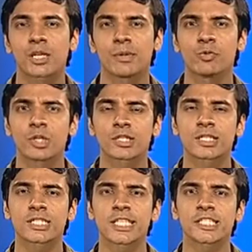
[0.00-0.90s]
be
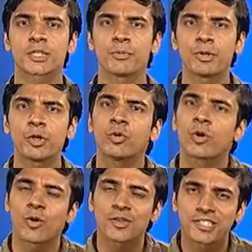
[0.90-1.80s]
discussing some new
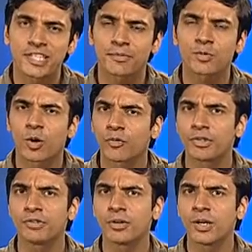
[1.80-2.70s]
concepts of
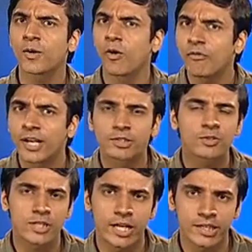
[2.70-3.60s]
the world of
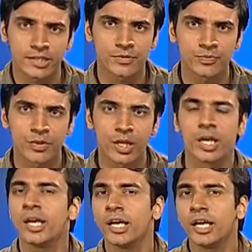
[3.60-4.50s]
electrostatics.
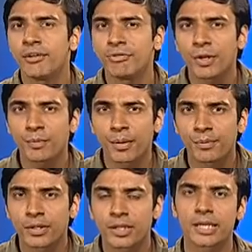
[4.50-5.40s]
If you
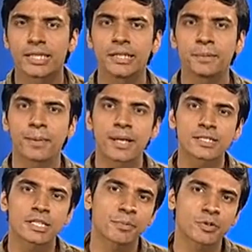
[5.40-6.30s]
remember, in the
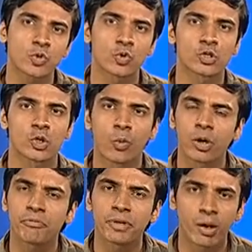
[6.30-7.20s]
past episodes what
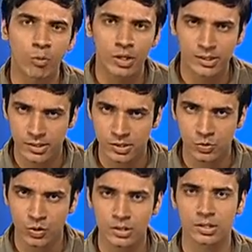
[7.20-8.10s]
we have discussed
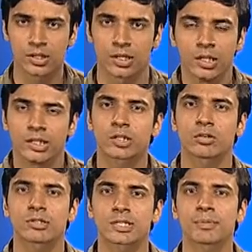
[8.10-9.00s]
was the
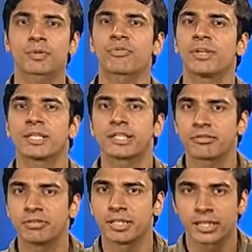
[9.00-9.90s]
concept of electric
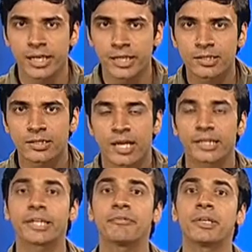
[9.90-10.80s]
field lines, and
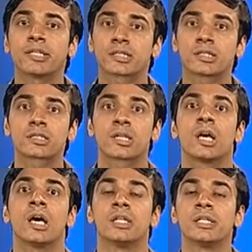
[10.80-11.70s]
then we discussed
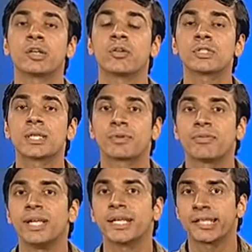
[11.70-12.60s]
the concept
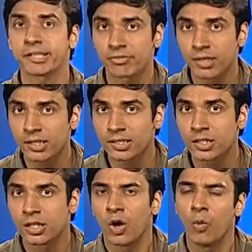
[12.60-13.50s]
of electric flux.
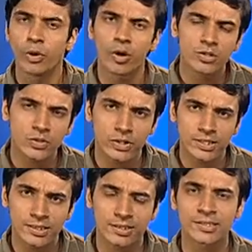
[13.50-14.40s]
We also
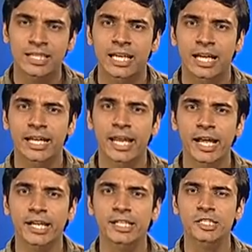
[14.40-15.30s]
discussed
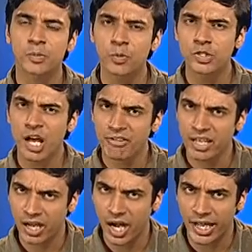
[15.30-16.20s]
that suppose I
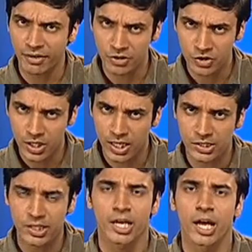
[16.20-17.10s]
have a
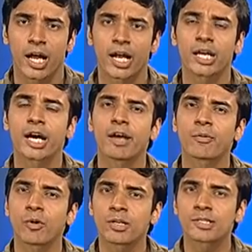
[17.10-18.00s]
charge and I have
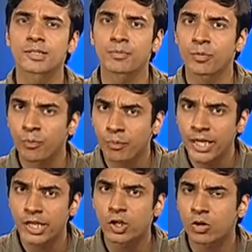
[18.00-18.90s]
got some
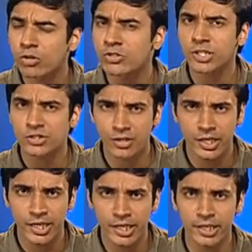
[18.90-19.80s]
planar cross sectional
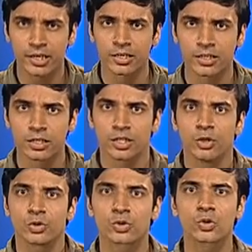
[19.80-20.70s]
area.
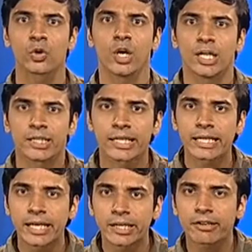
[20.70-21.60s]
So the
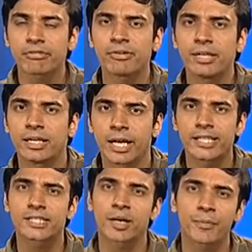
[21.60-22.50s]
electric field
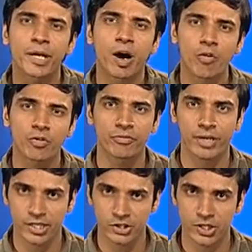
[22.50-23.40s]
lines coming out of
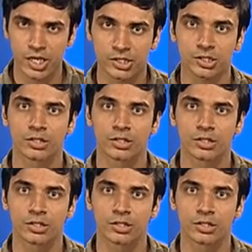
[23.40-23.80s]
that charge